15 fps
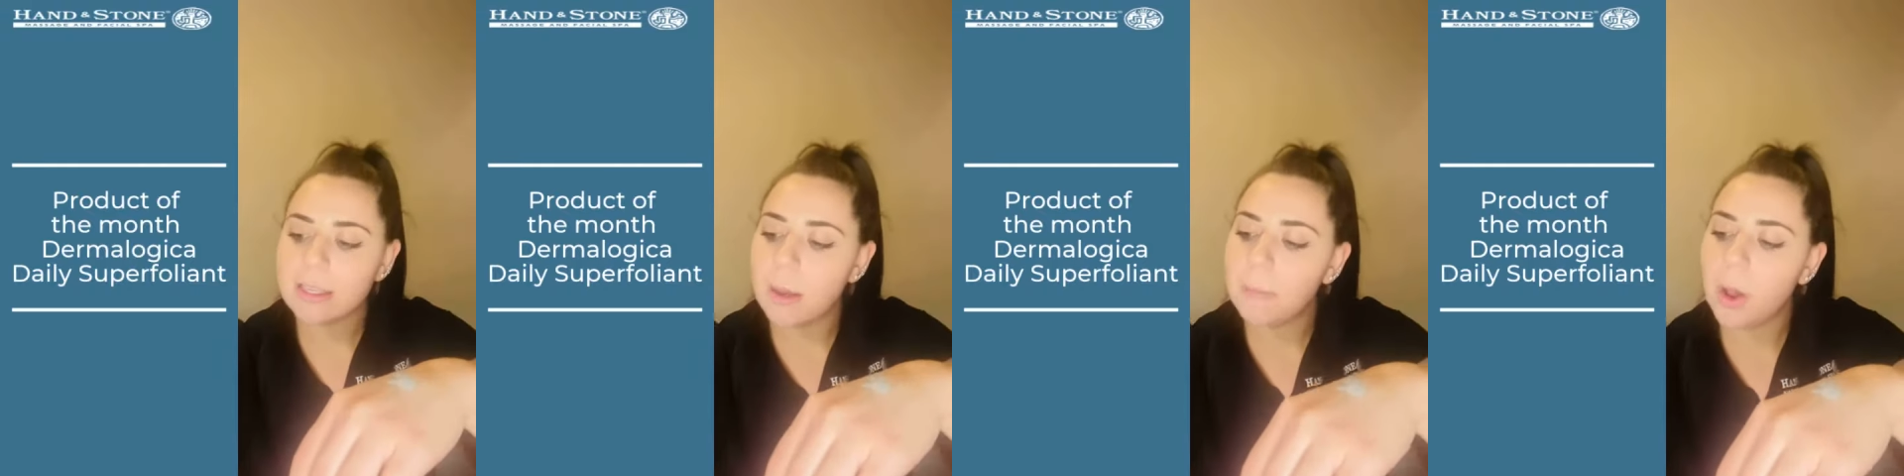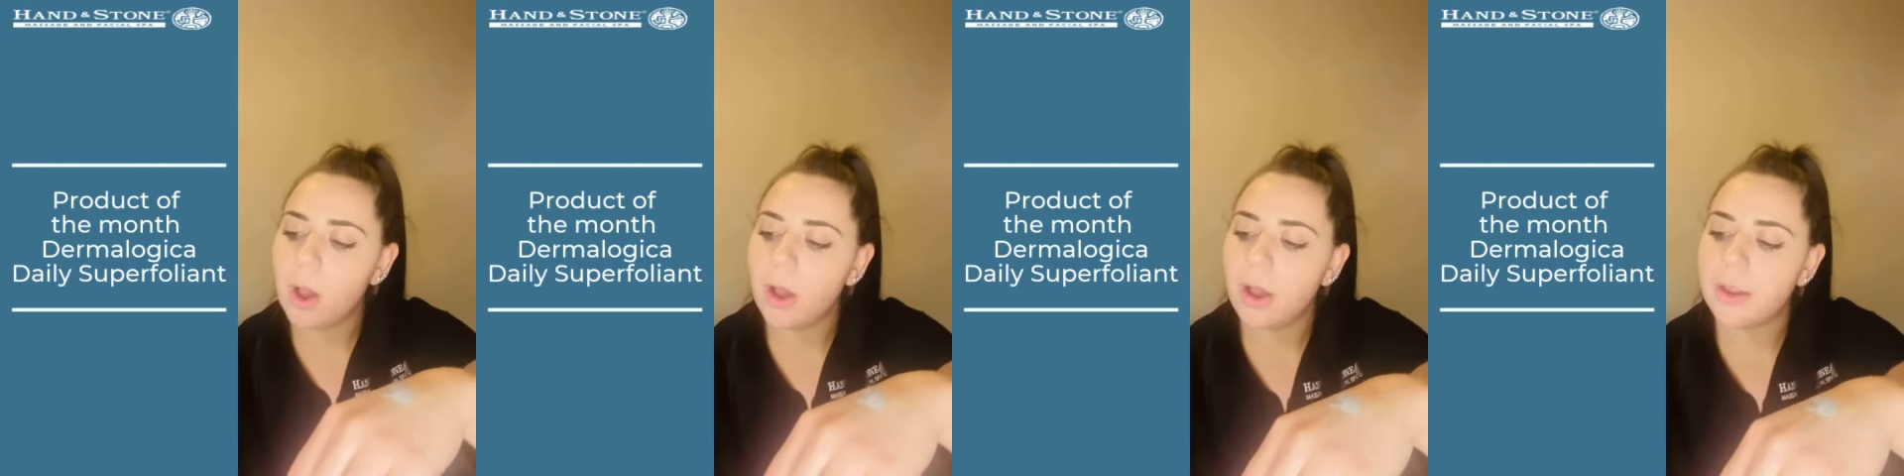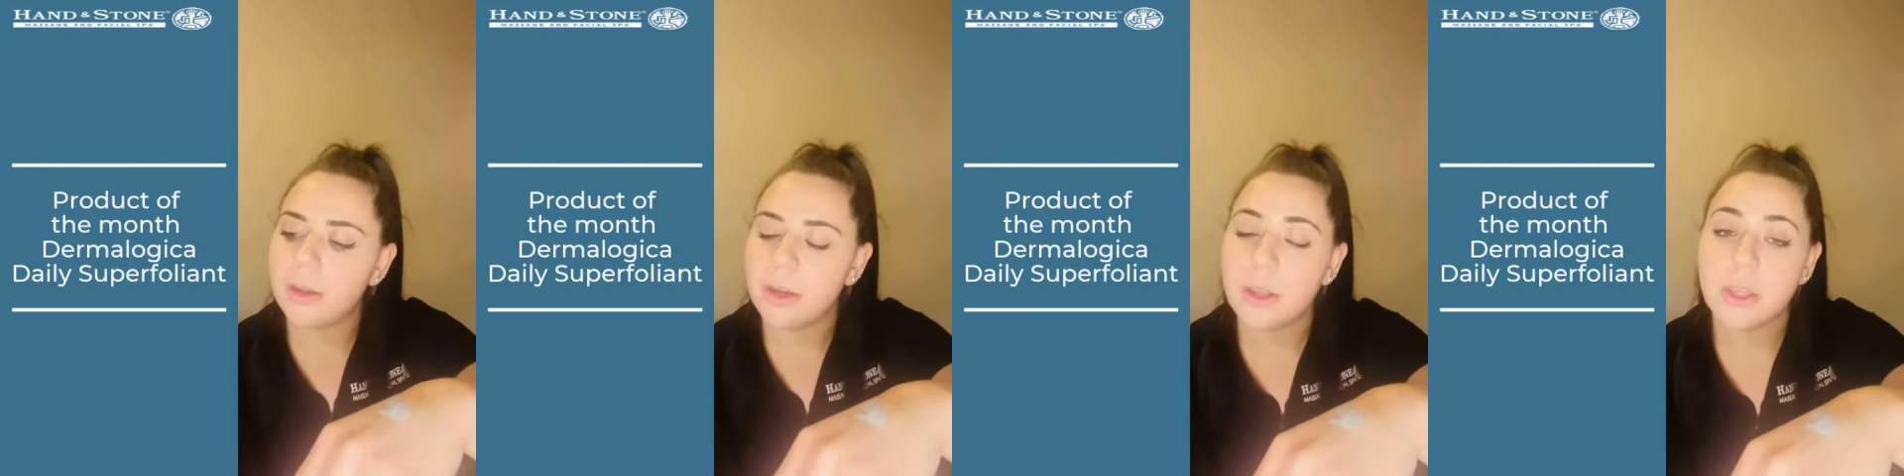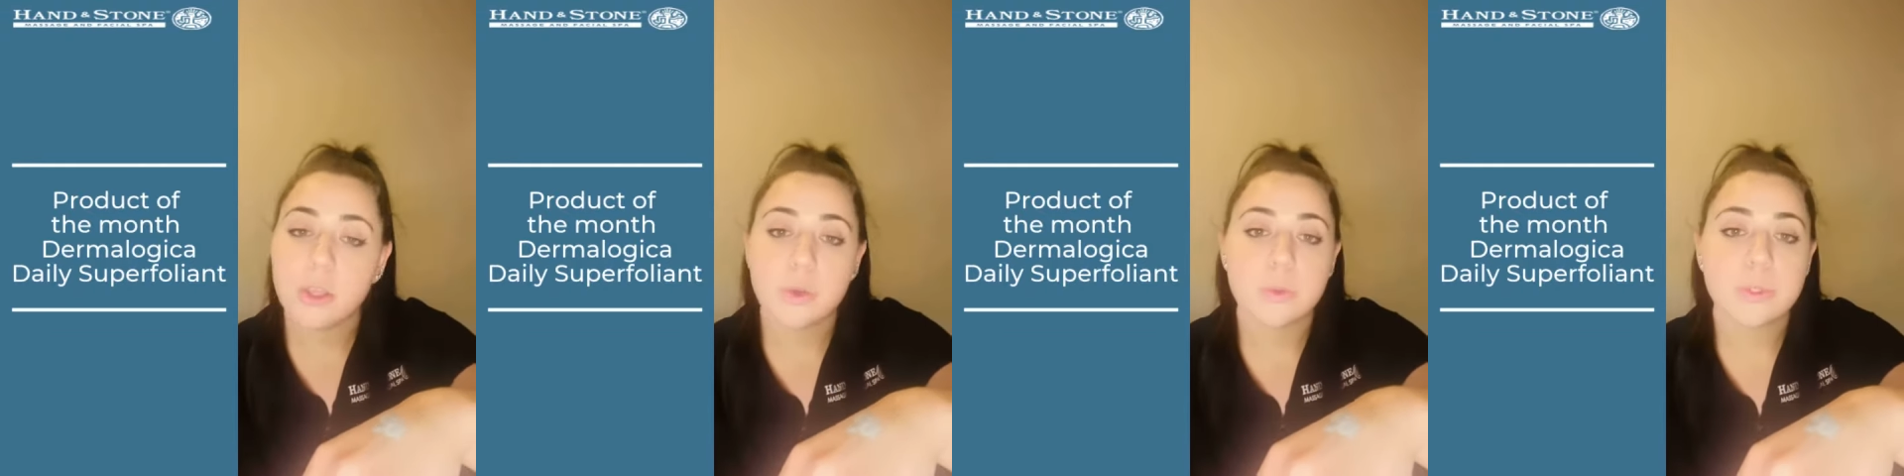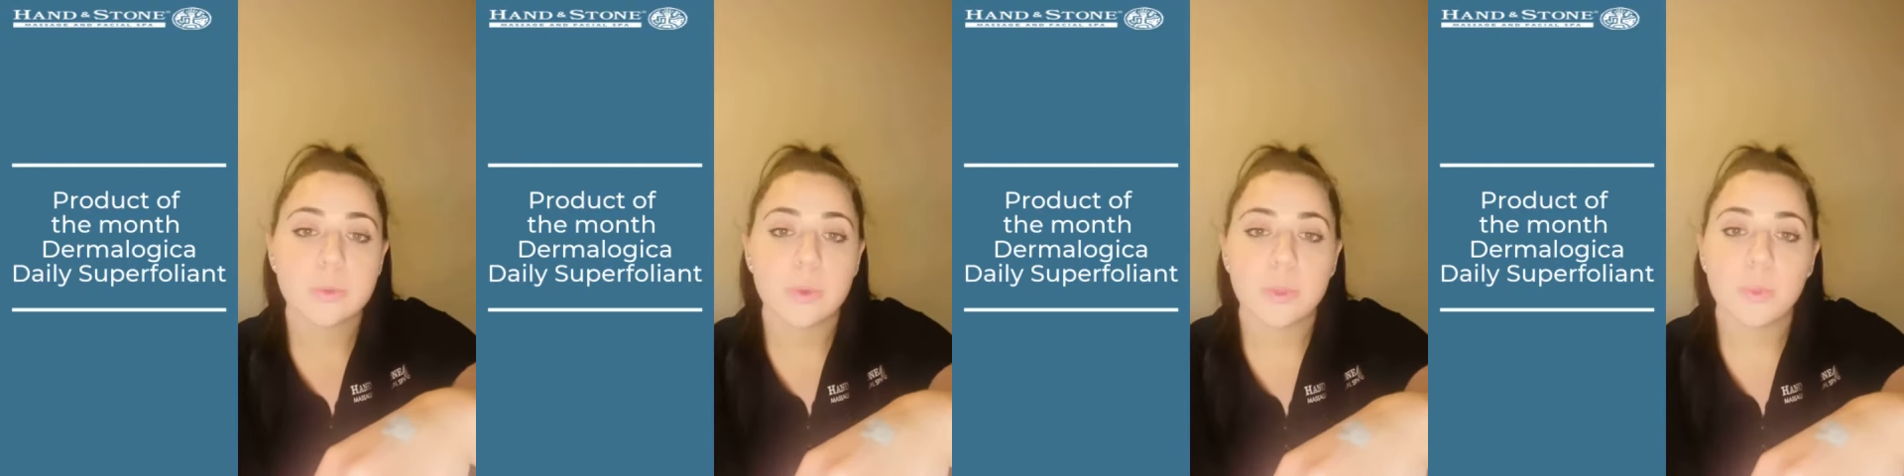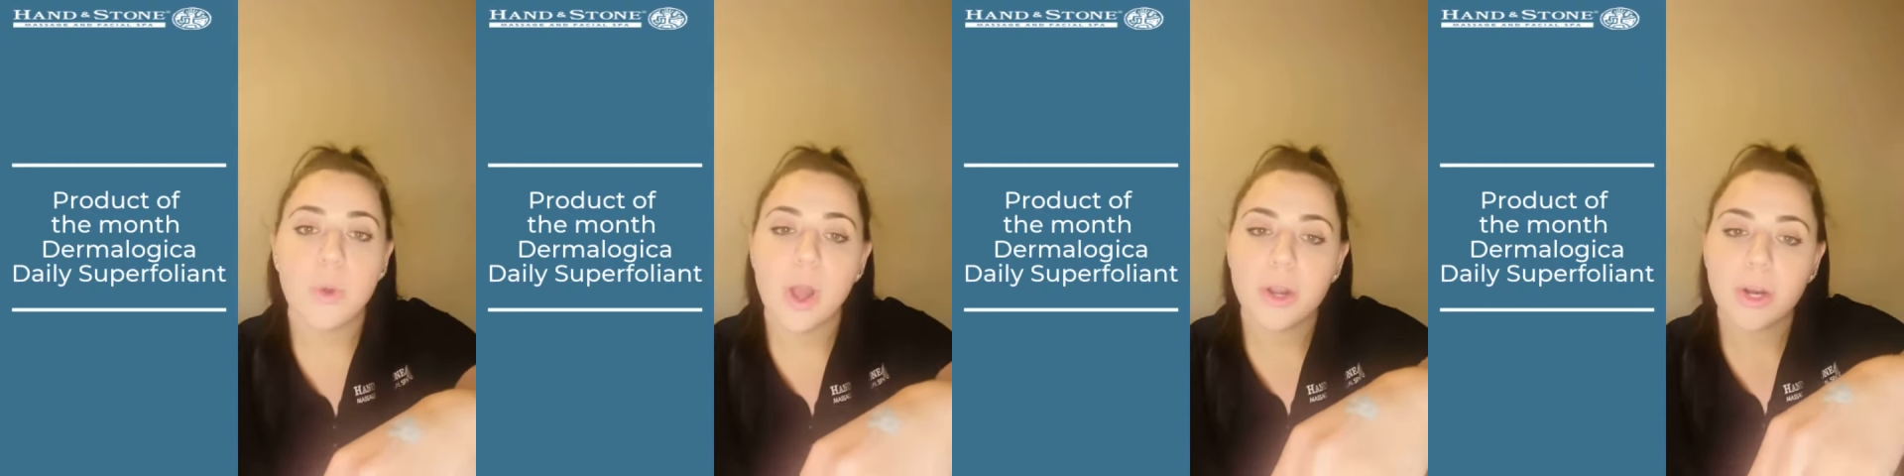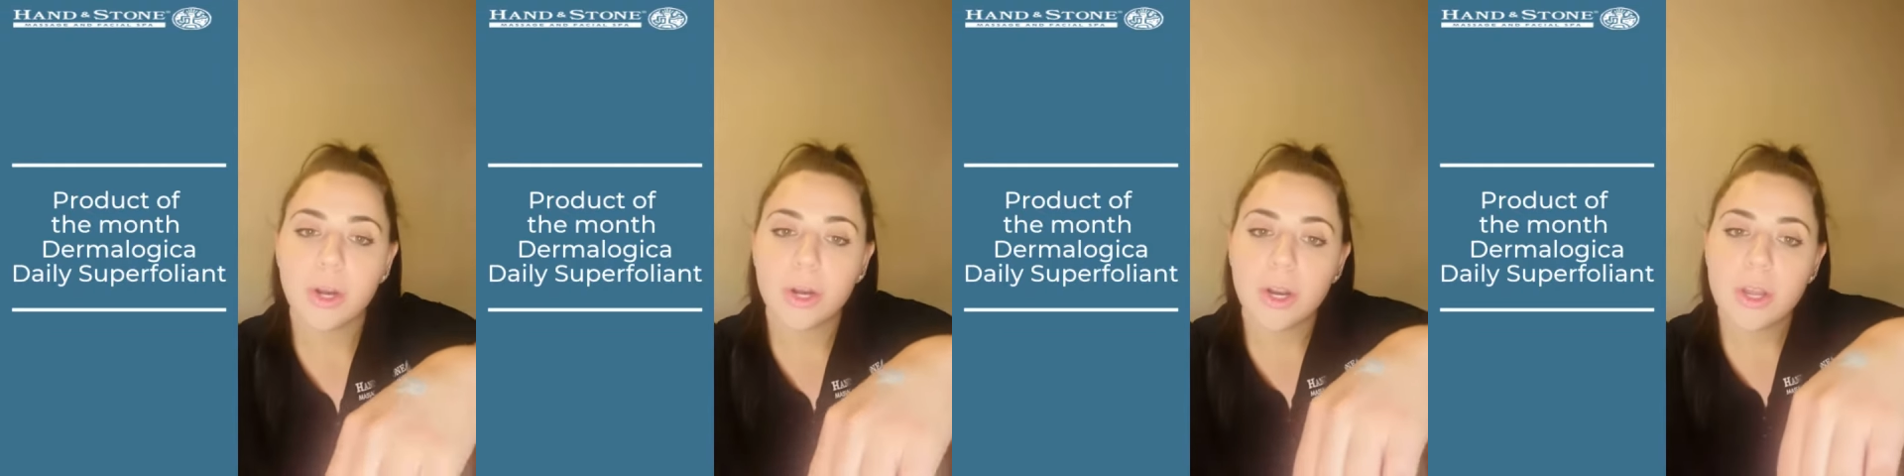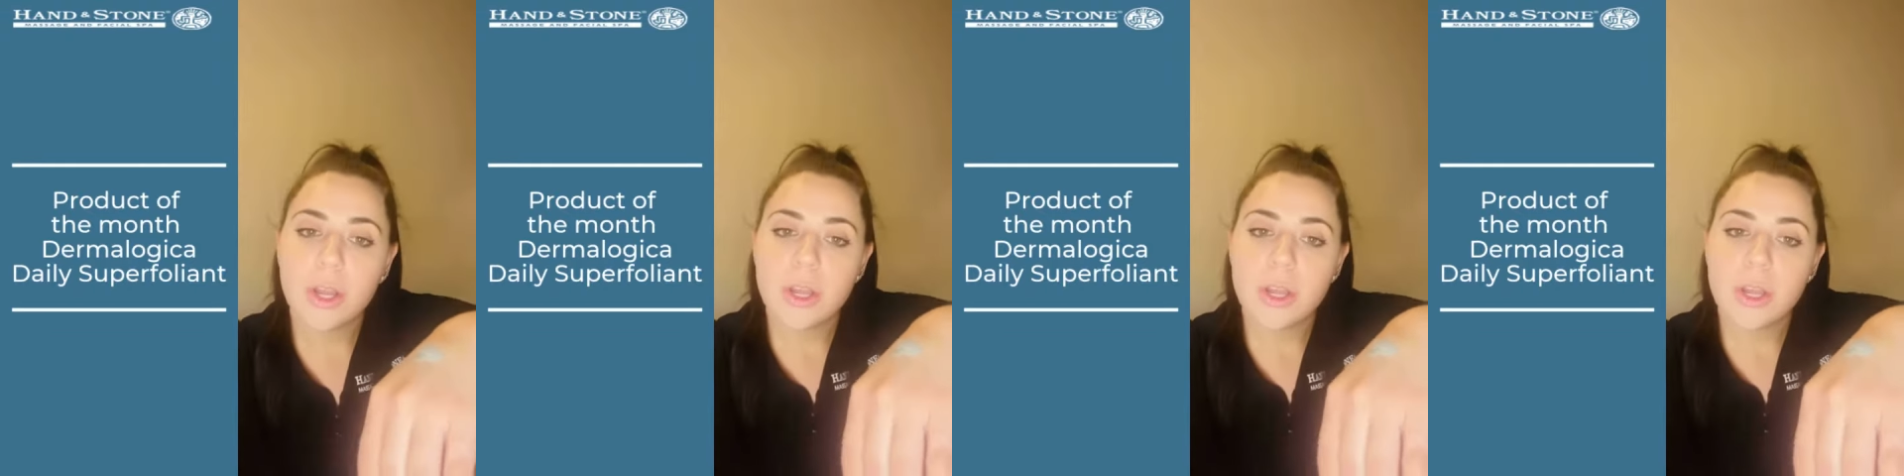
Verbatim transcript: upon use with water.